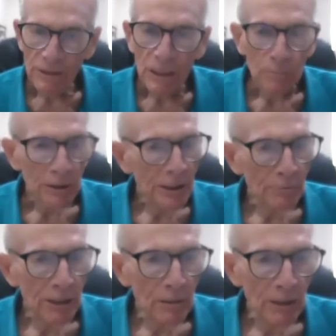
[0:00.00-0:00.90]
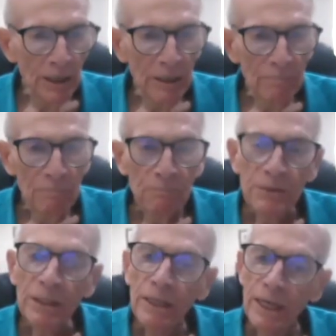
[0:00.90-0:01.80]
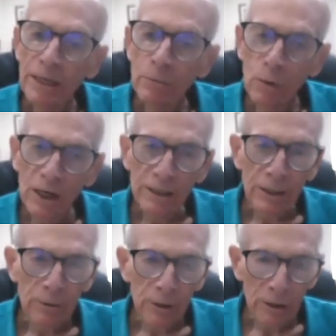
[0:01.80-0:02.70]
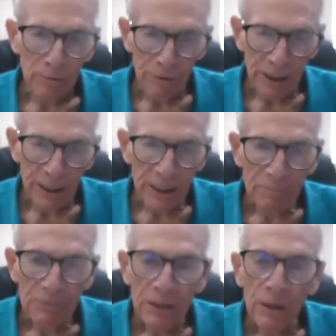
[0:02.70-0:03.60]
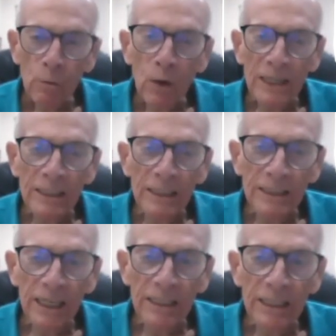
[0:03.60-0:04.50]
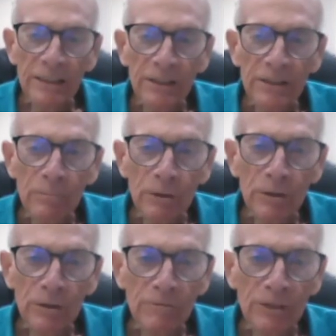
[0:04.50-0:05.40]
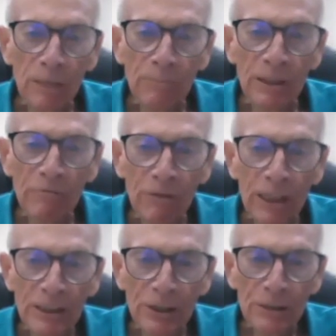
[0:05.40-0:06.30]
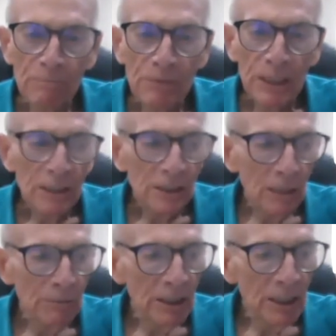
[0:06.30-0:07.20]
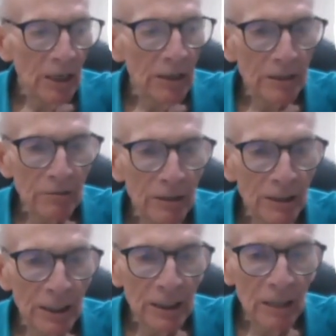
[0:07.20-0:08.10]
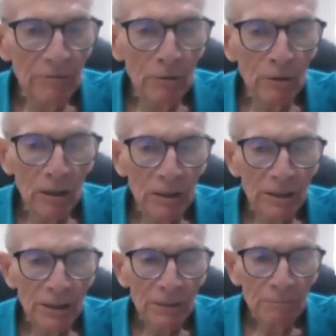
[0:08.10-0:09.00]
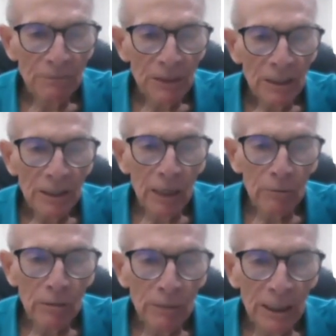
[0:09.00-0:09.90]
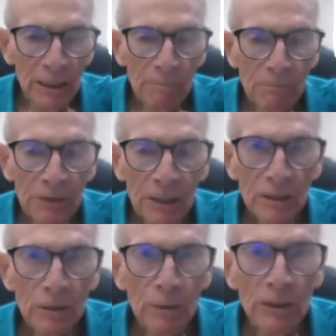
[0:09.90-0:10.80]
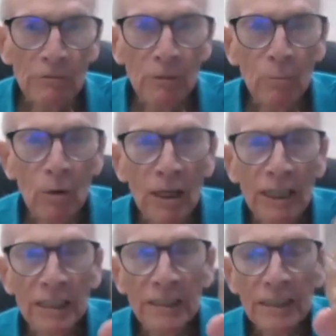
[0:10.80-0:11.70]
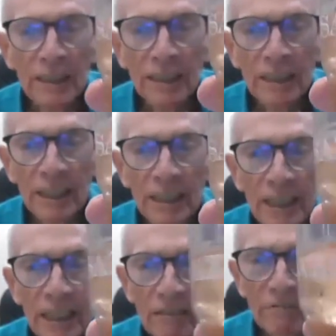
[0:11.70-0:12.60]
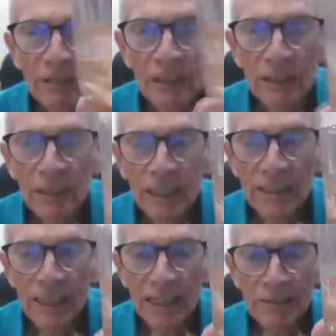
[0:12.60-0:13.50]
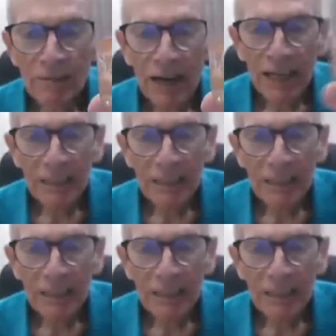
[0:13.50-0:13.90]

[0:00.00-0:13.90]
Please read about it. And while you are reading, why not get into the mood of something French? something characteristic of New Orleans. That would mean switch from wine and have a Sazerac.